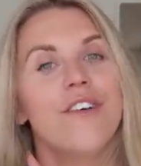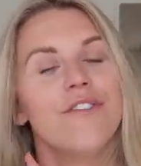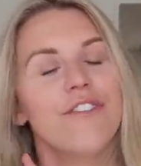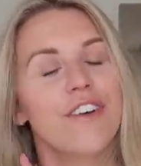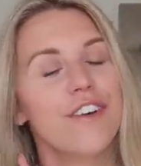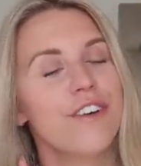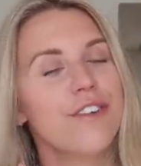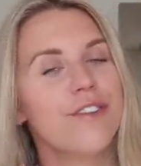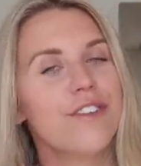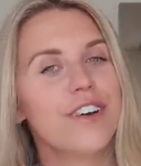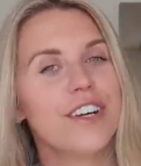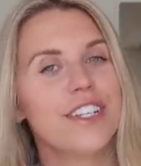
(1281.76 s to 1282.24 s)

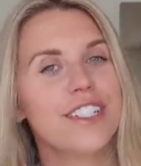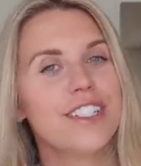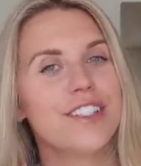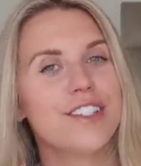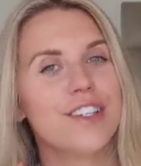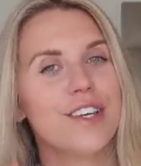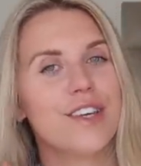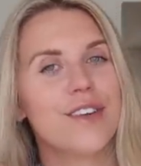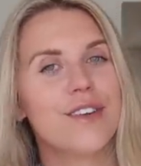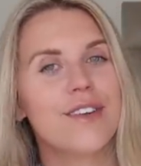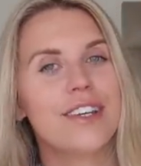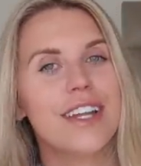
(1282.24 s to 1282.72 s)
very, very
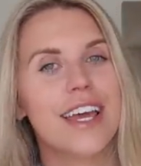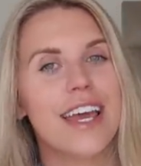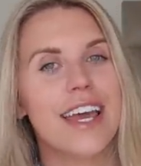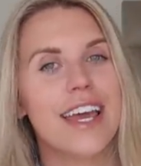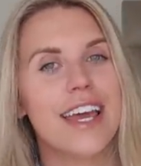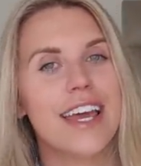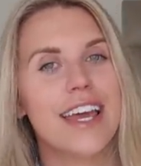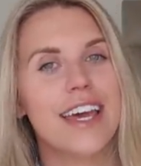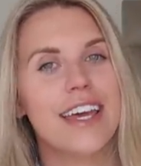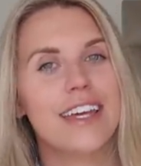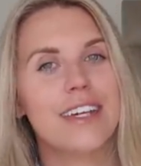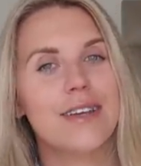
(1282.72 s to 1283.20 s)
soon
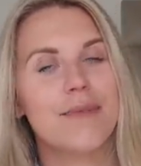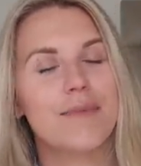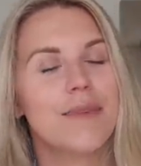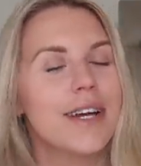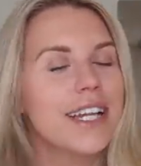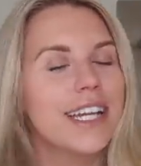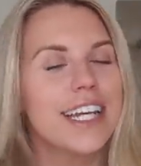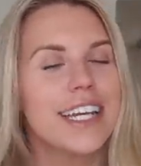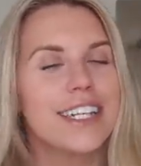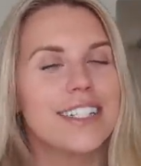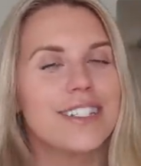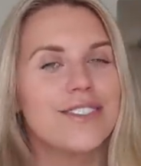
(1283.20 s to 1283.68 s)
in my
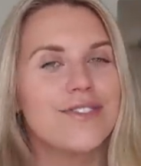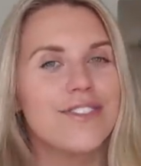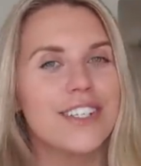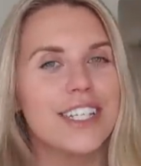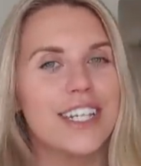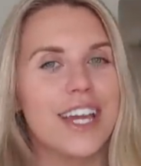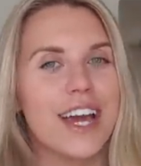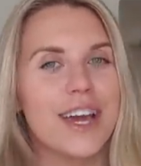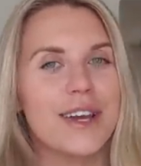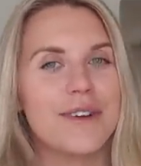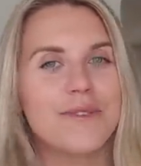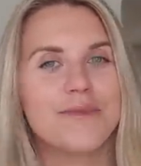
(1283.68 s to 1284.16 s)
next
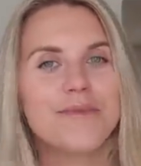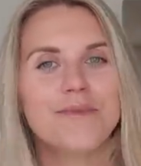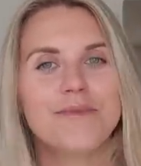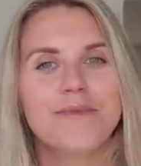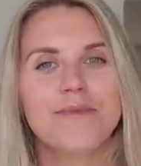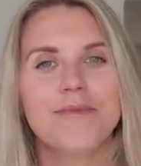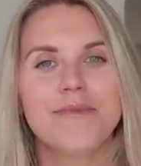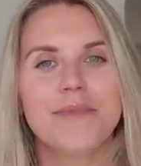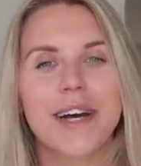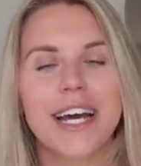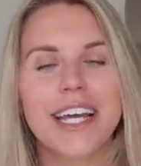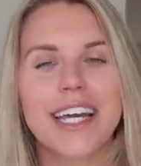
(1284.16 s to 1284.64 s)
video.
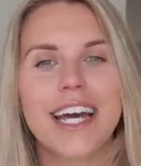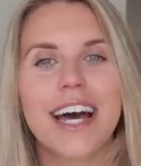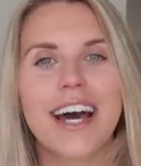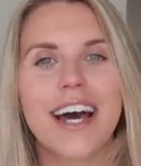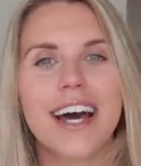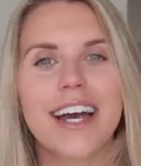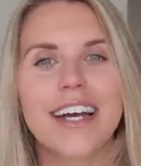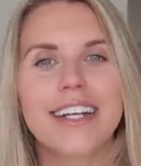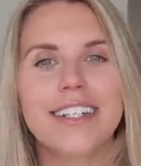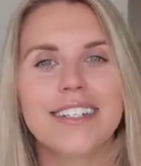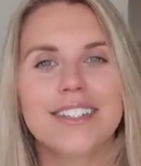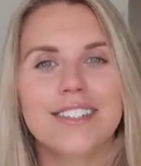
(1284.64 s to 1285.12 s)
Bye
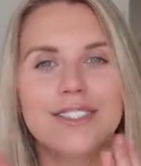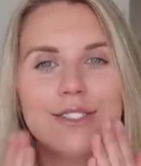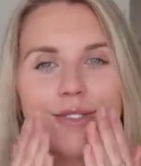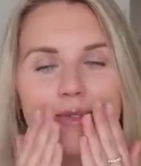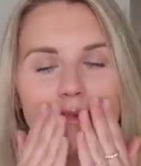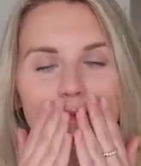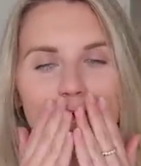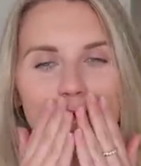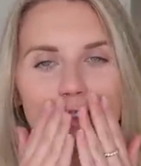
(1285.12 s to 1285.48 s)
guys!